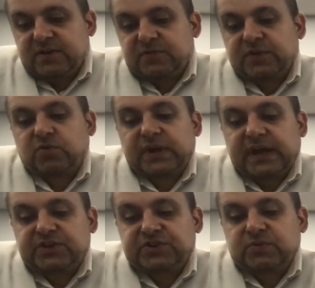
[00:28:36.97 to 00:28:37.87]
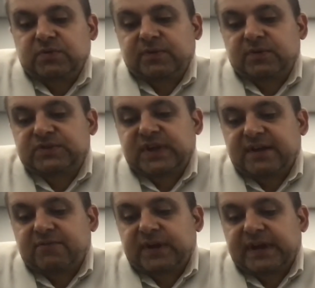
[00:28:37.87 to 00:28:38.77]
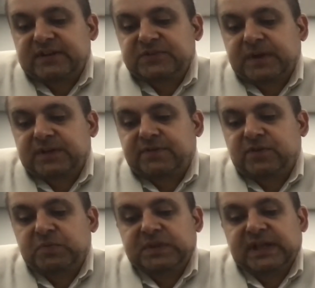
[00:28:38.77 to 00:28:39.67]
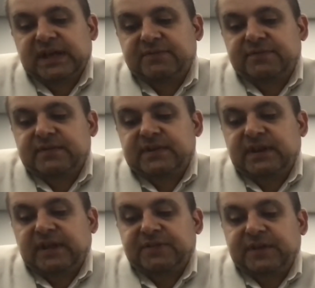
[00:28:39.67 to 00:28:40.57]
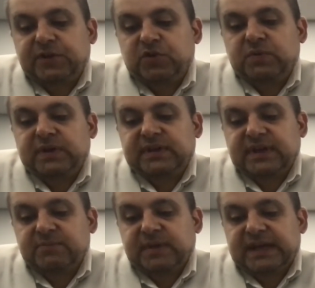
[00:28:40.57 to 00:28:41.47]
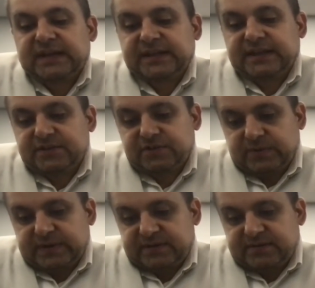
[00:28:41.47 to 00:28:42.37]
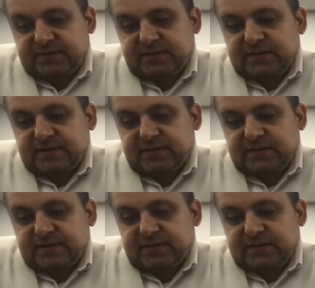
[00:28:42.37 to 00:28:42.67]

Here, the creation refers to every aspect of human life. Nothing human can be alien to it.